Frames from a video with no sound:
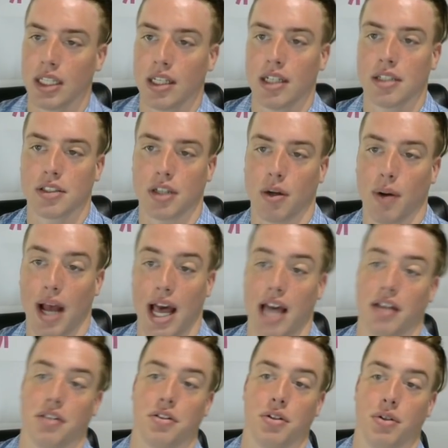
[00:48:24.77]
So,
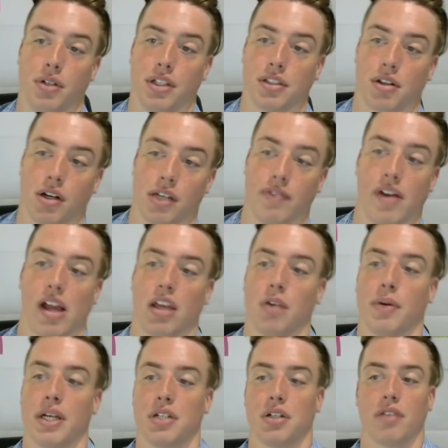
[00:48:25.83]
attitude is our
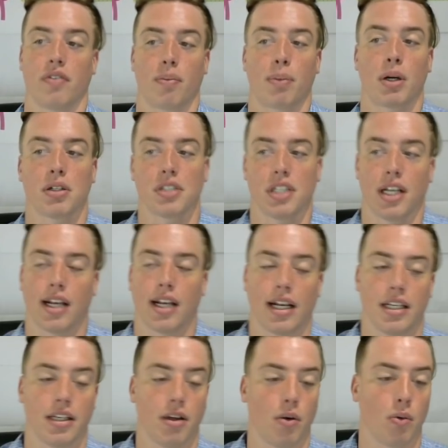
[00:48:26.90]
evaluation of a person, an
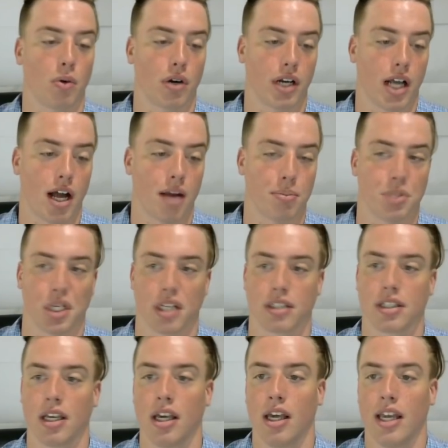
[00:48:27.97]
idea, or an object.
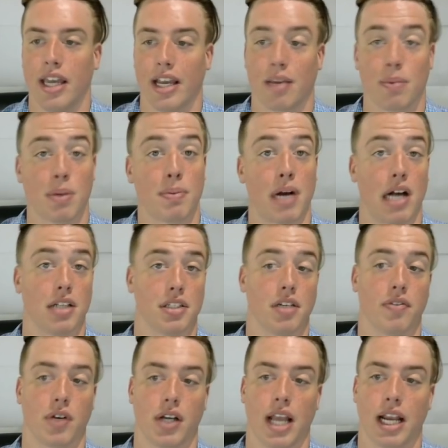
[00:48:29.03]
It can be positive
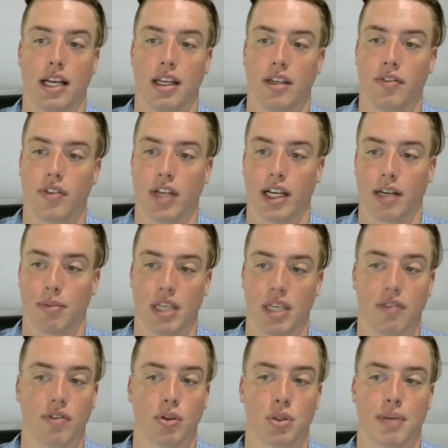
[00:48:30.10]
or negative. It can be
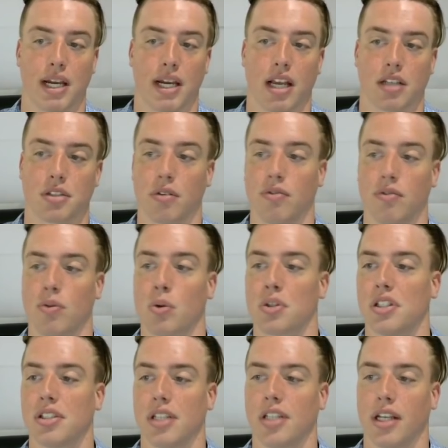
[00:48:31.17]
influenced by external
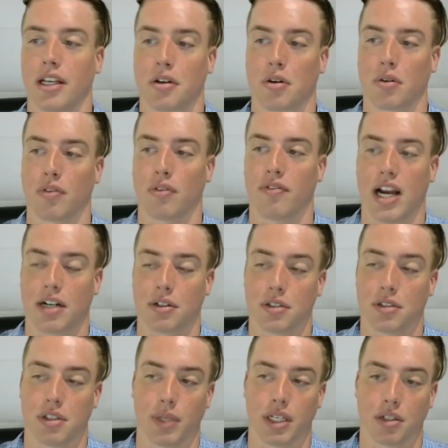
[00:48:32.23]
forces and internal factors
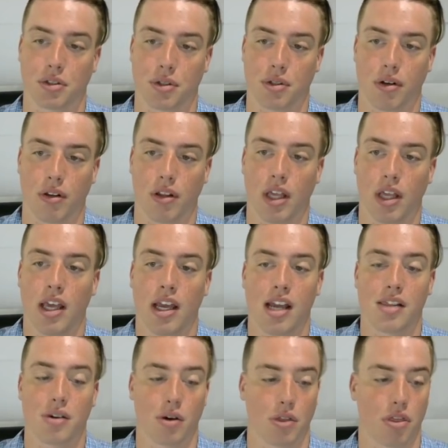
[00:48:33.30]
that we control.
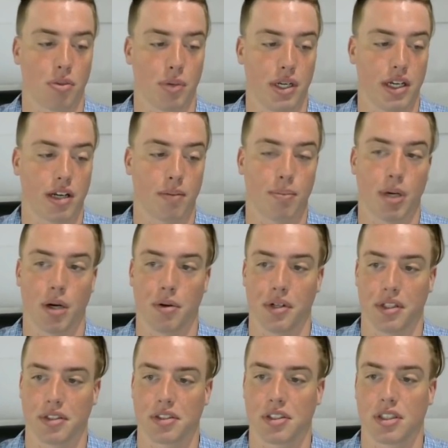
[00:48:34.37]
And there are 3
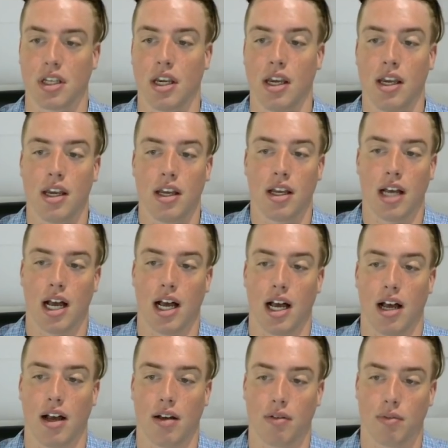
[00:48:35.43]
components.
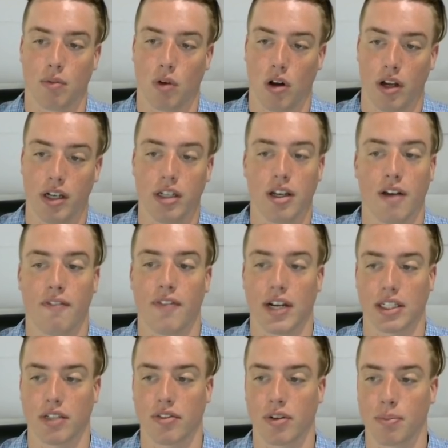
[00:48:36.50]
1,
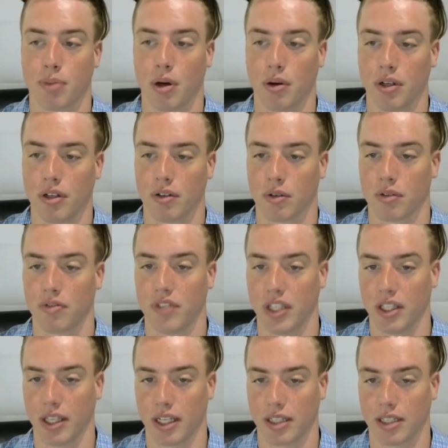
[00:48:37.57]
affective component, or
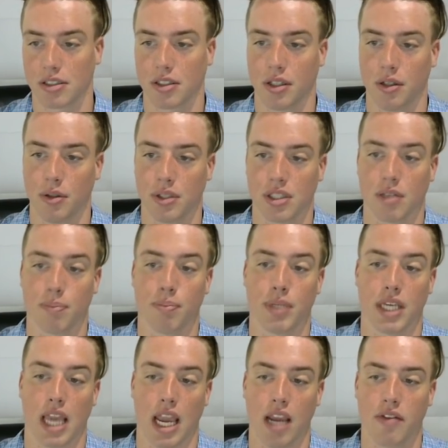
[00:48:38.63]
feelings. 2 is the
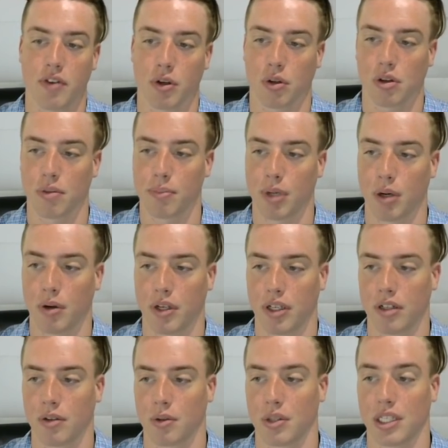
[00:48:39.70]
behavioral
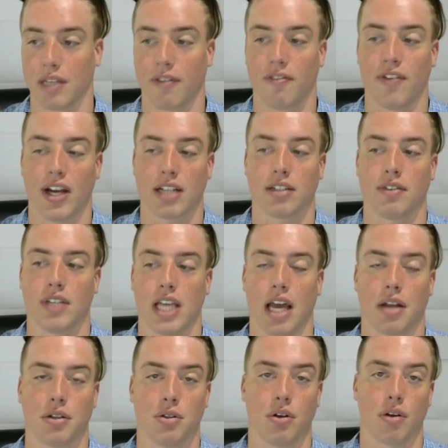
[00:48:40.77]
component, the effect of the
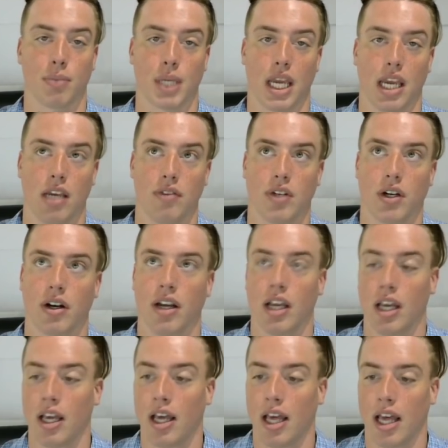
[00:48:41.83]
attitude on behavior.
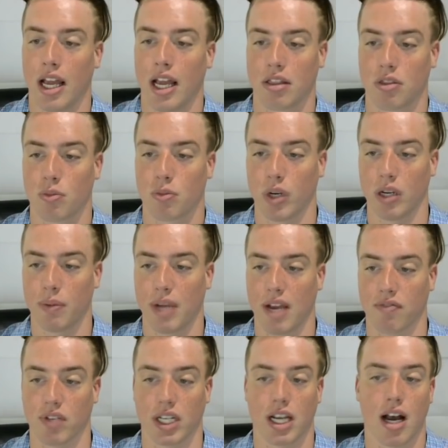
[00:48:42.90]
And 3, we have
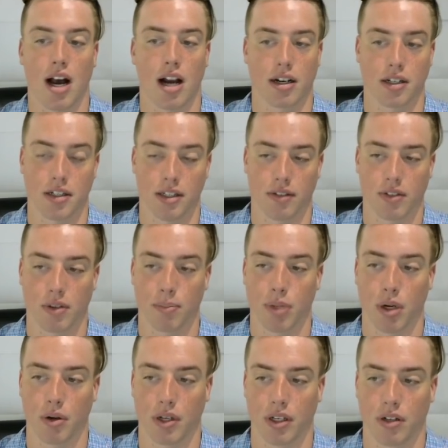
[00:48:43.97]
the cognitive
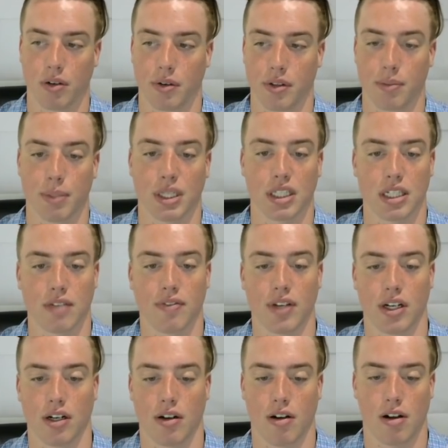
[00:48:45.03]
component, or the belief
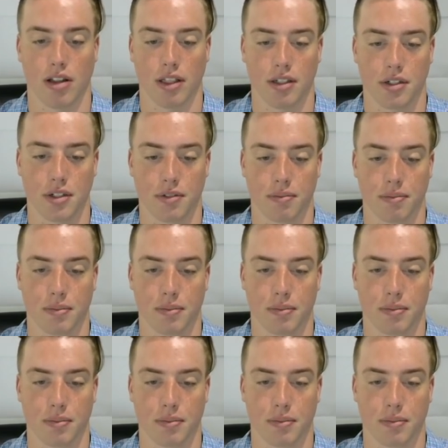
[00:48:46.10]
and knowledge.